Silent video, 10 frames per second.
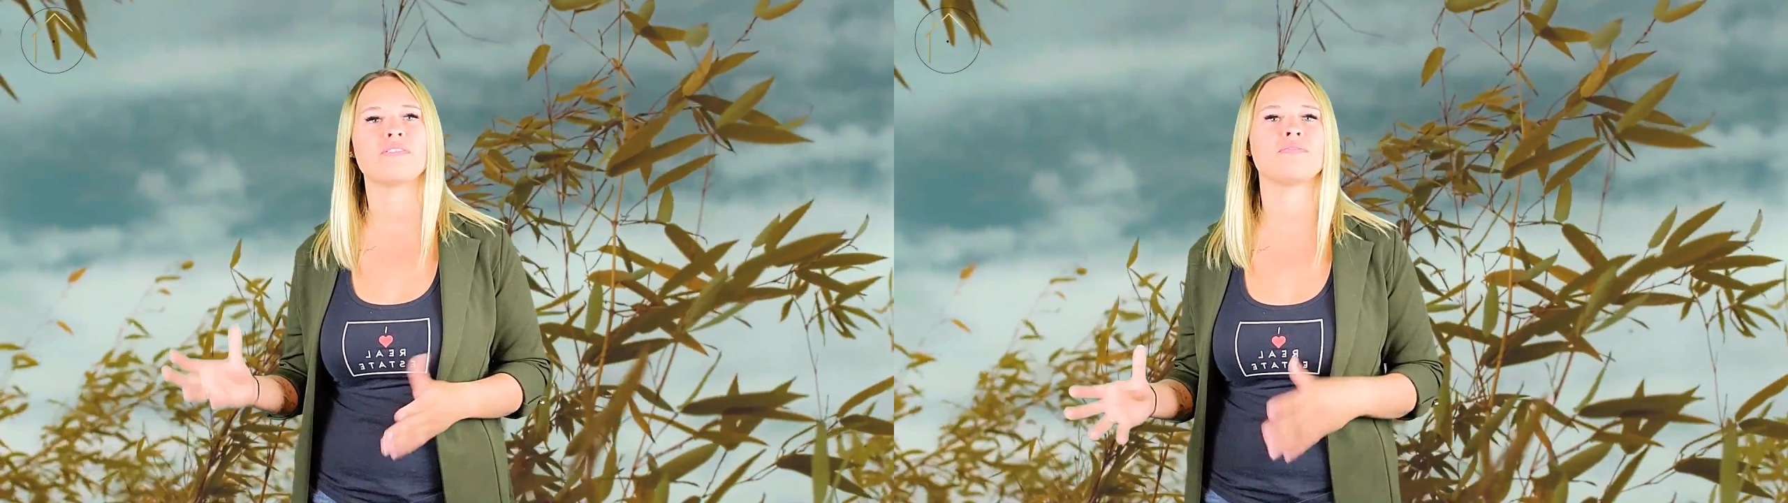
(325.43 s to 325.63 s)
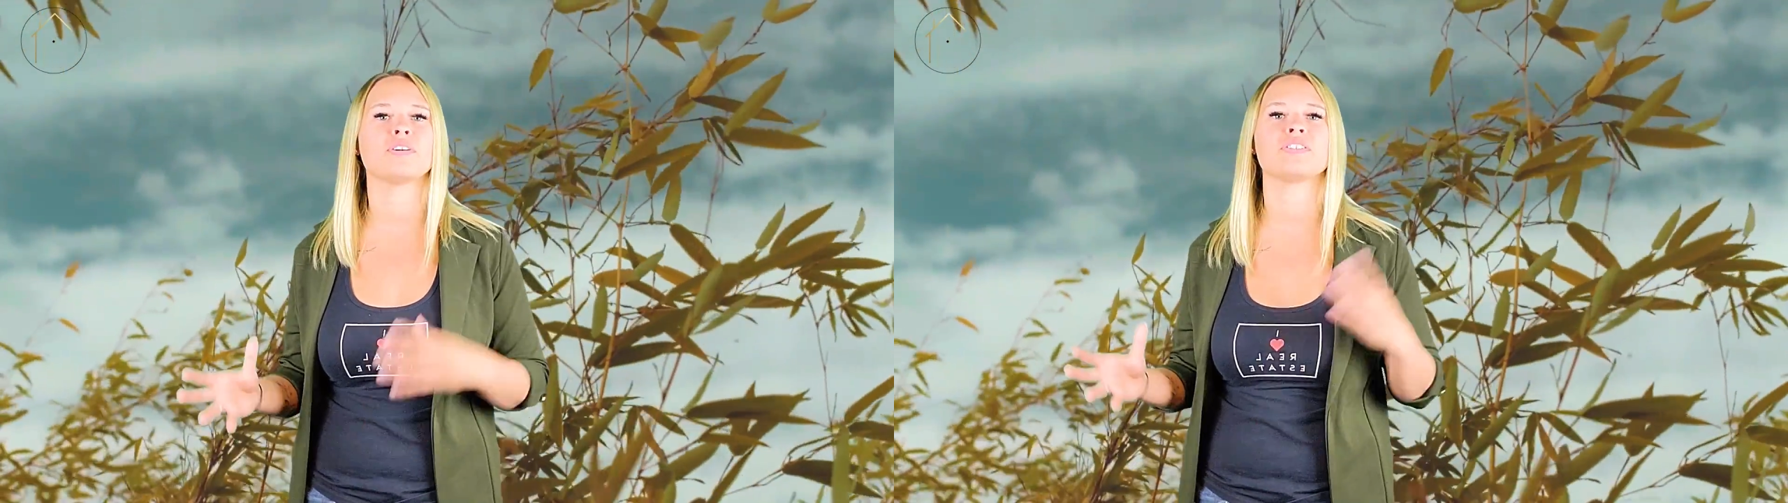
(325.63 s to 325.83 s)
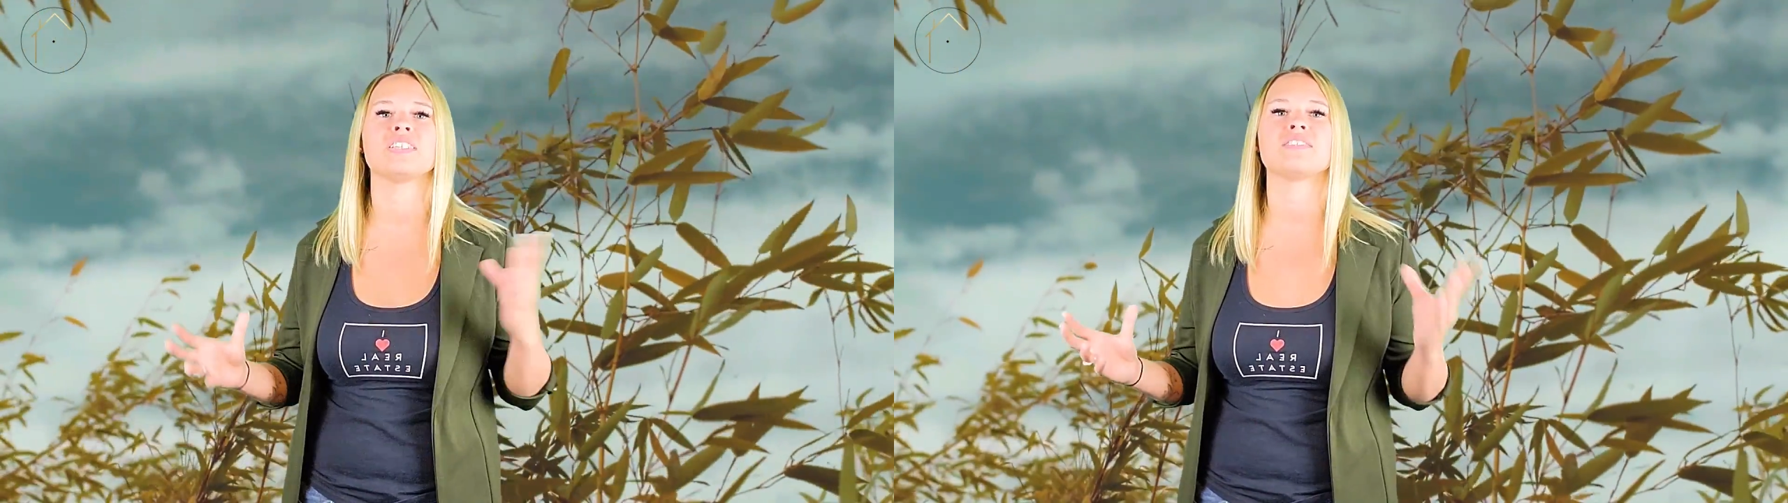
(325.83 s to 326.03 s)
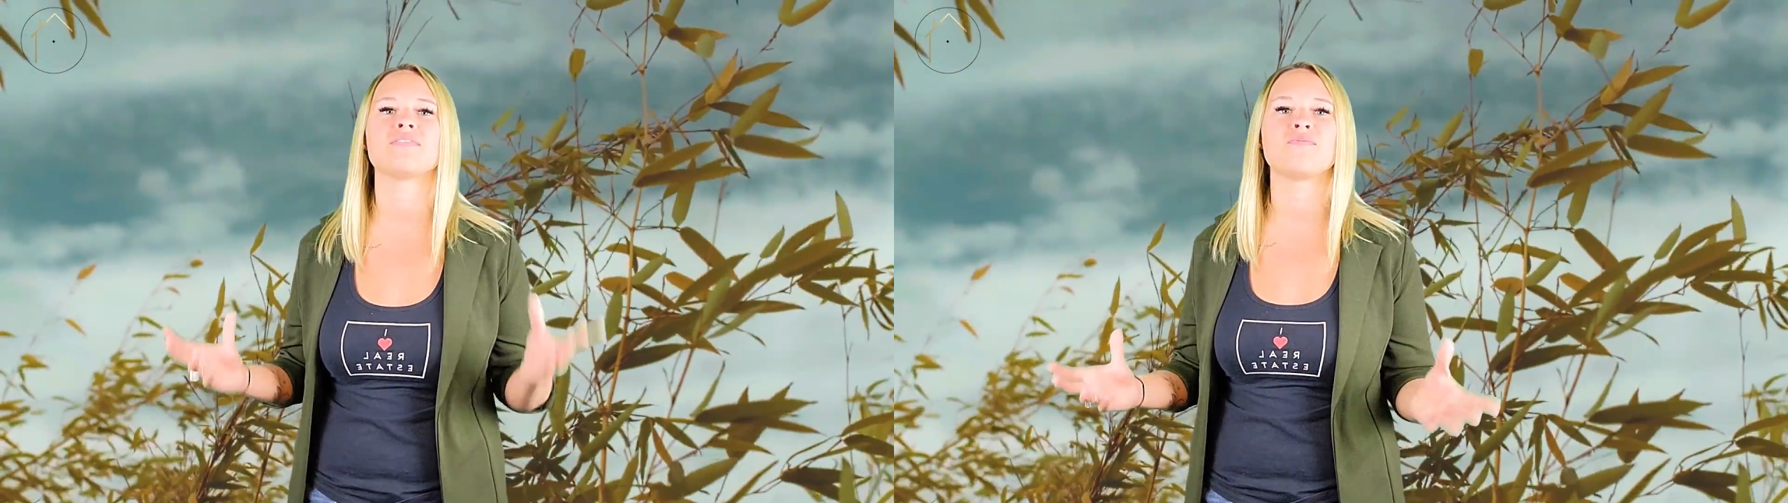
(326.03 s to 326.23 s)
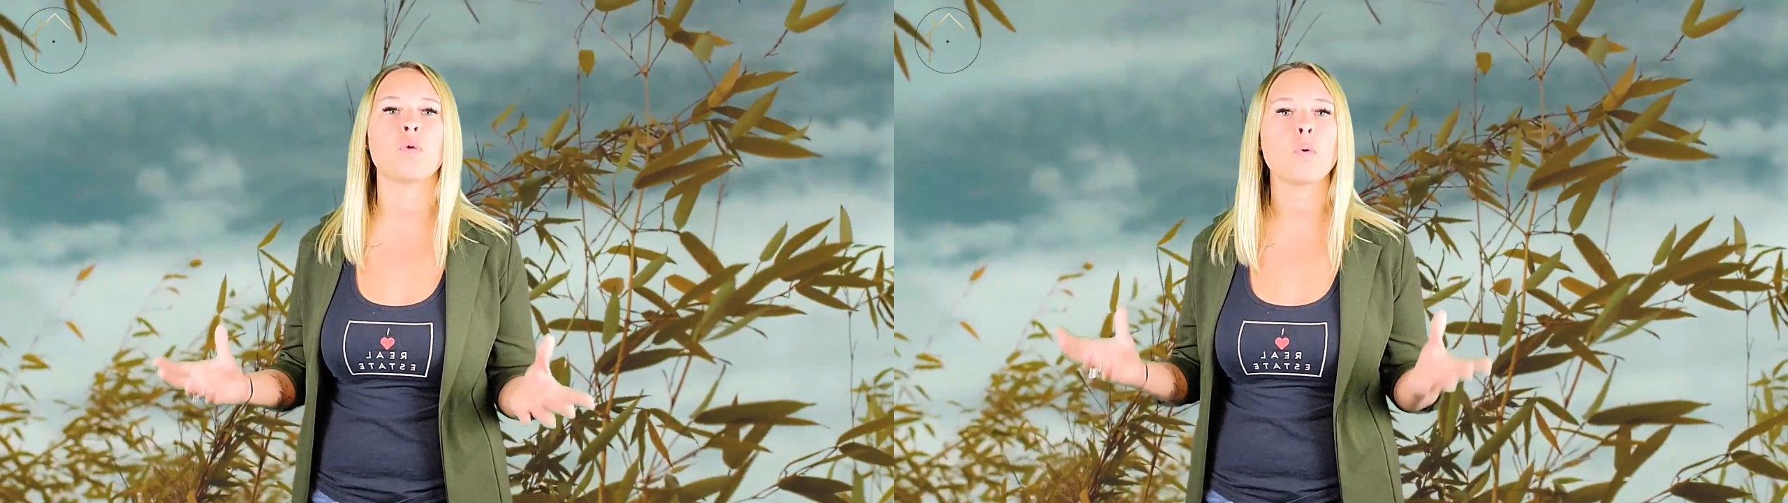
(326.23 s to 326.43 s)
versus
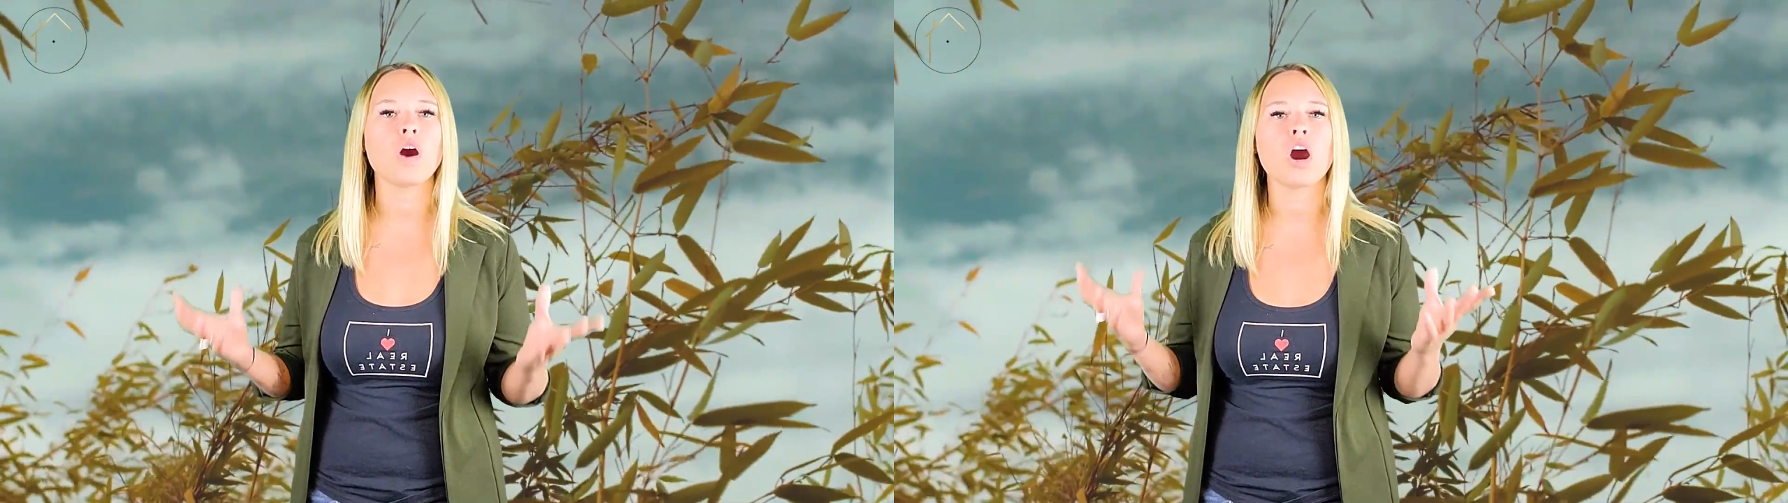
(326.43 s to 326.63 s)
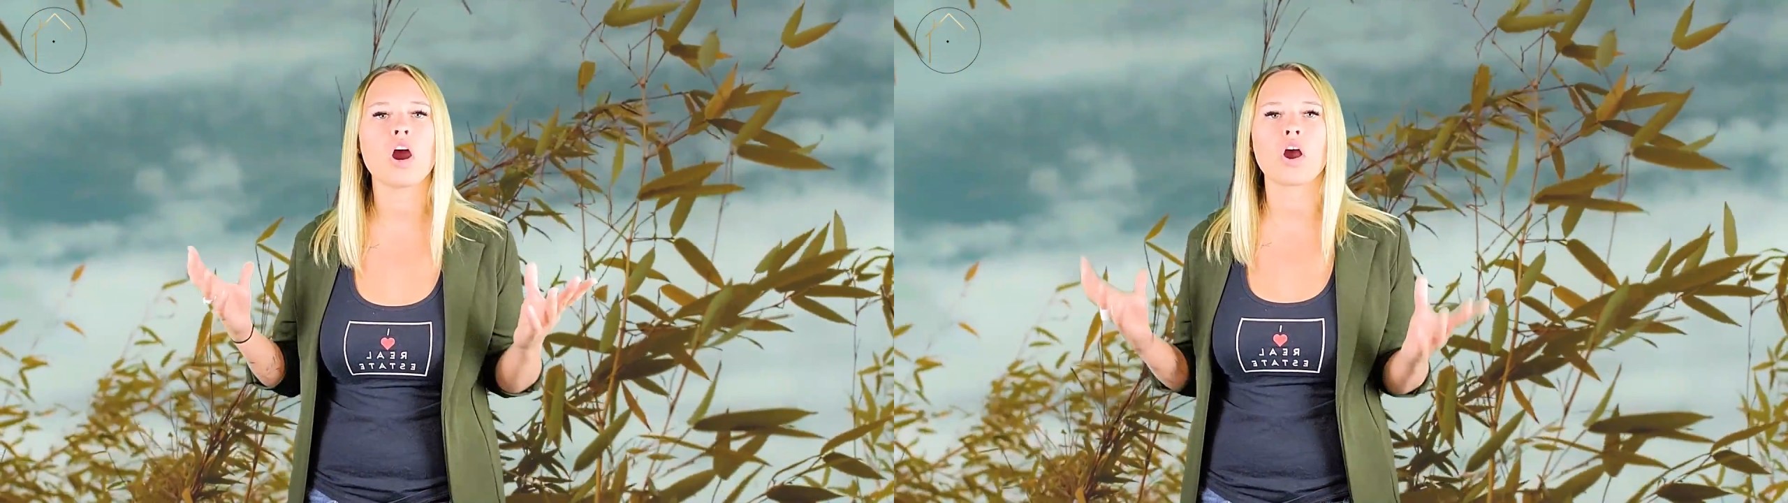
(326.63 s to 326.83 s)
4